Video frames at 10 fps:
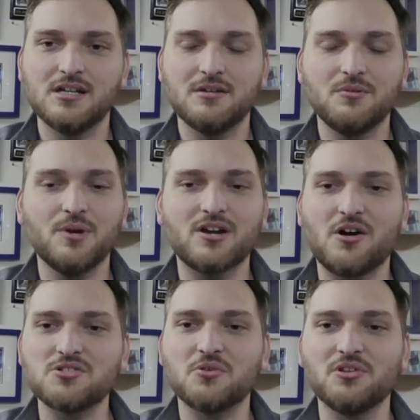And we could
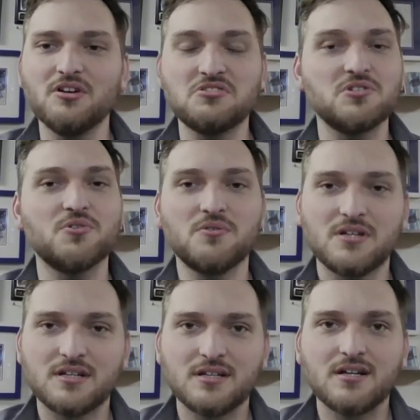also look to
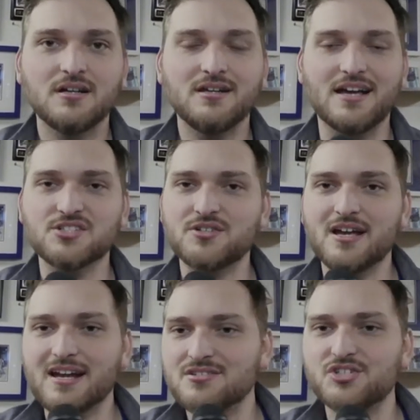yesterday
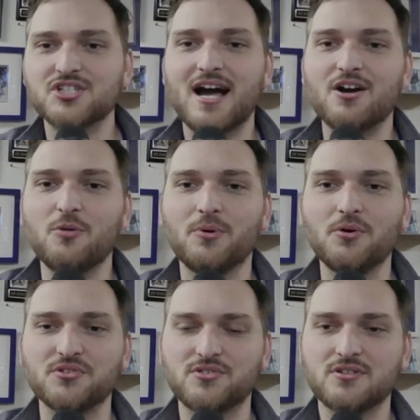against the Chicago
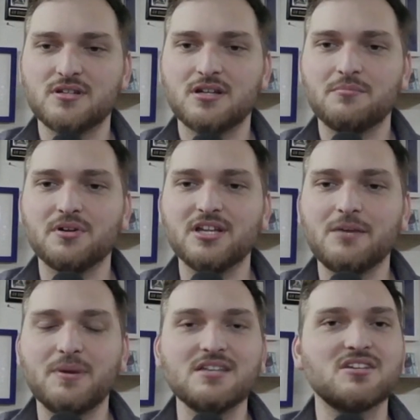Bulls.
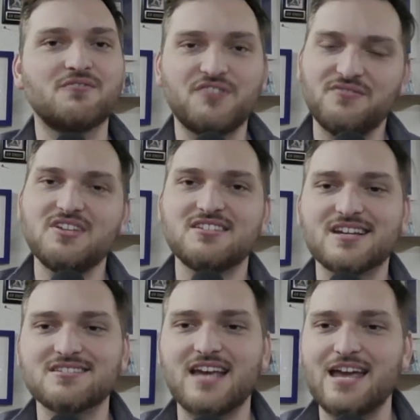Malik Beasley,
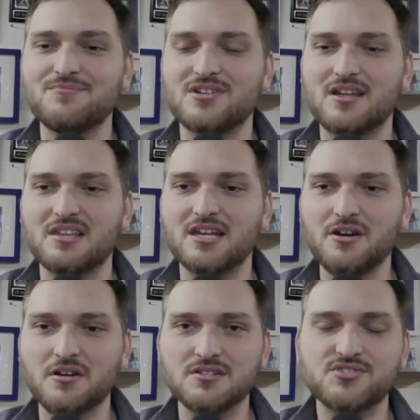56 games into the
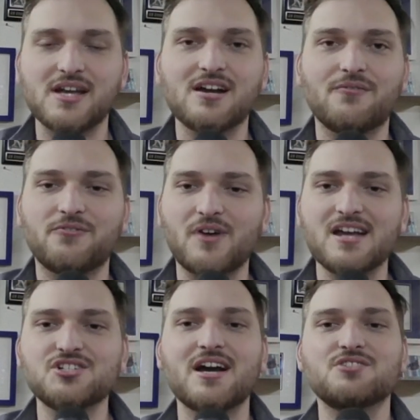year, setting a
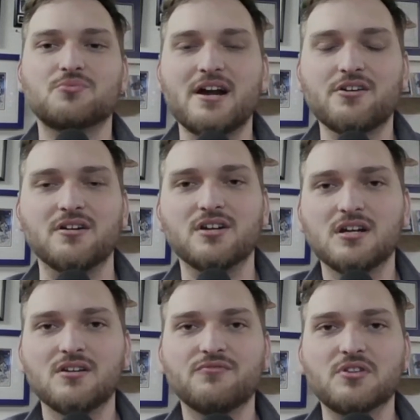franchise record
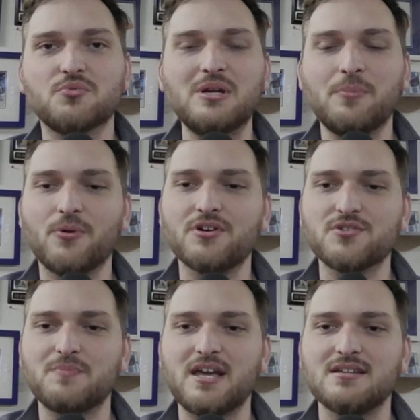for three-pointers
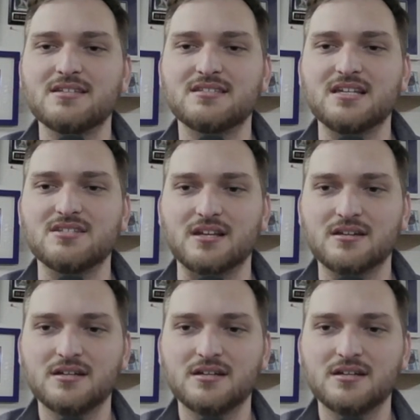made in the season.